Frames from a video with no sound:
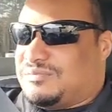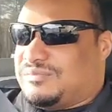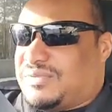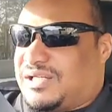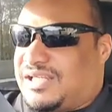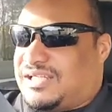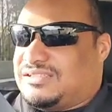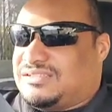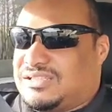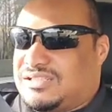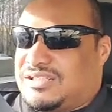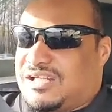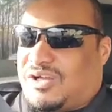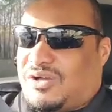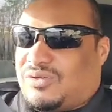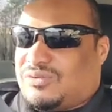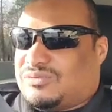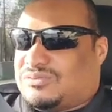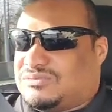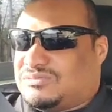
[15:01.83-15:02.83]
But, you
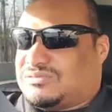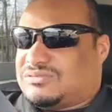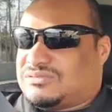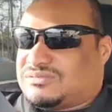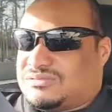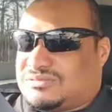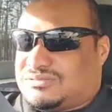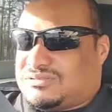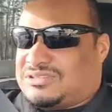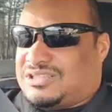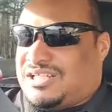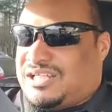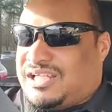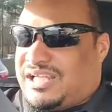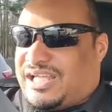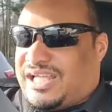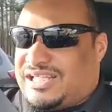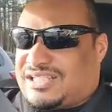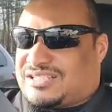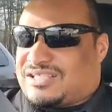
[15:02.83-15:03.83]
know,
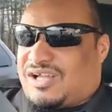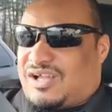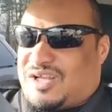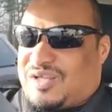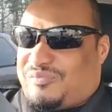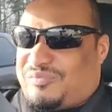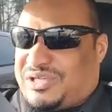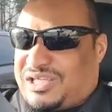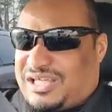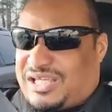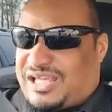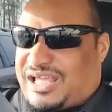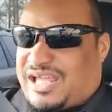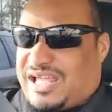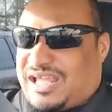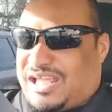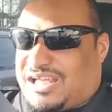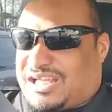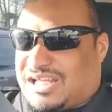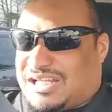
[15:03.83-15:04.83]
it's going to be
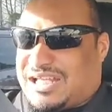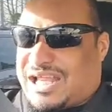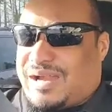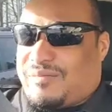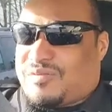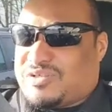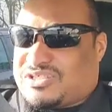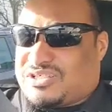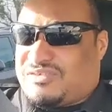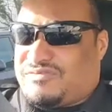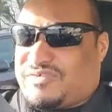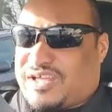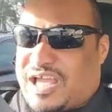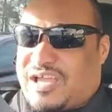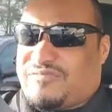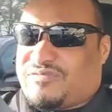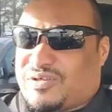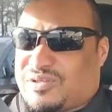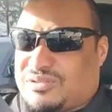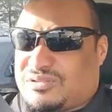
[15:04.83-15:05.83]
a collaborative
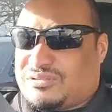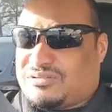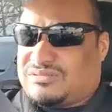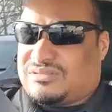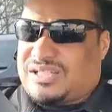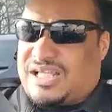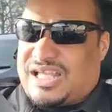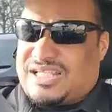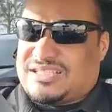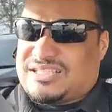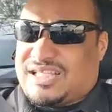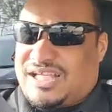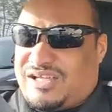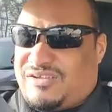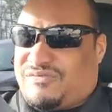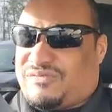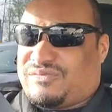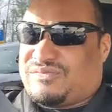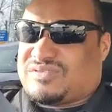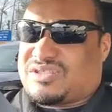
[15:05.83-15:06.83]
effort, as
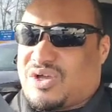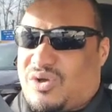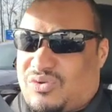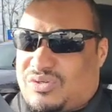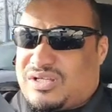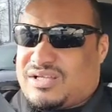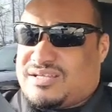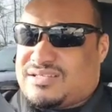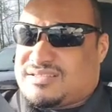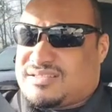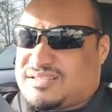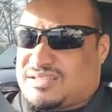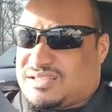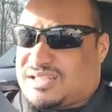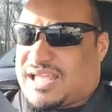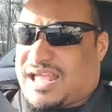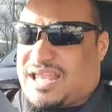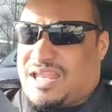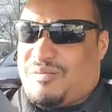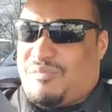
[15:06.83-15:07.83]
they've told us.
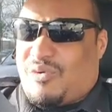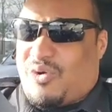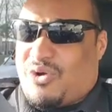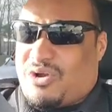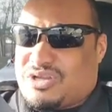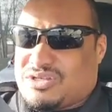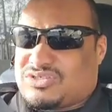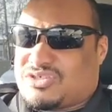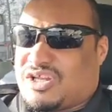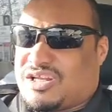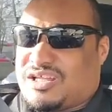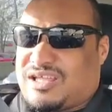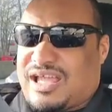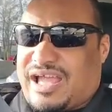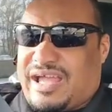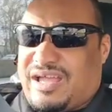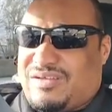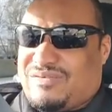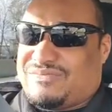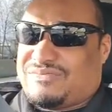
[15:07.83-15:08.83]
Kellen Moore is going to
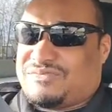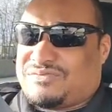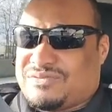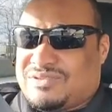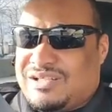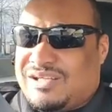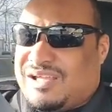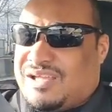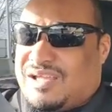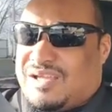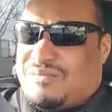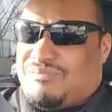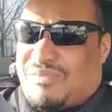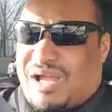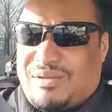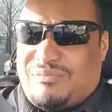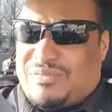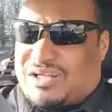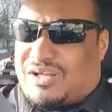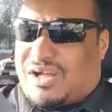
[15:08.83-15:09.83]
have
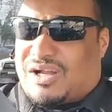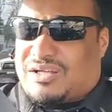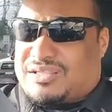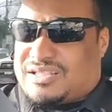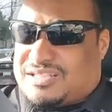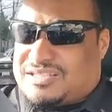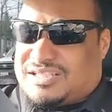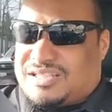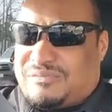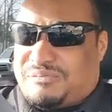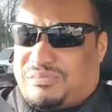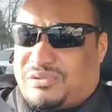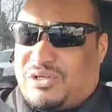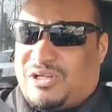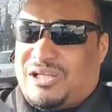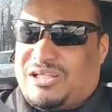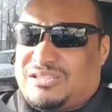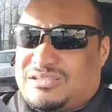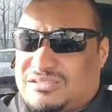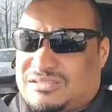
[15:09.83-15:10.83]
Mike McCarthy's
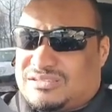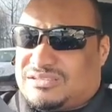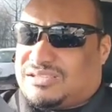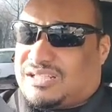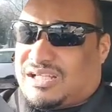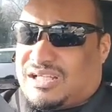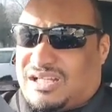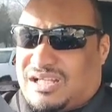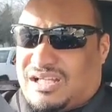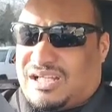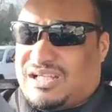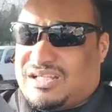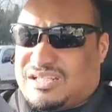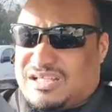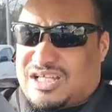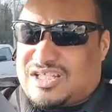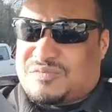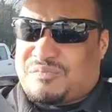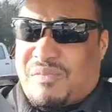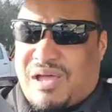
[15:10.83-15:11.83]
input,
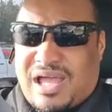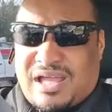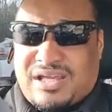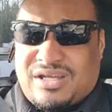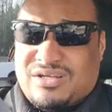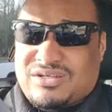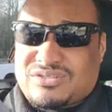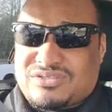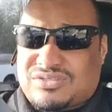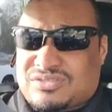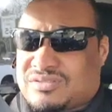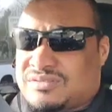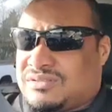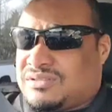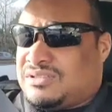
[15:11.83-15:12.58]
Nussmeier's.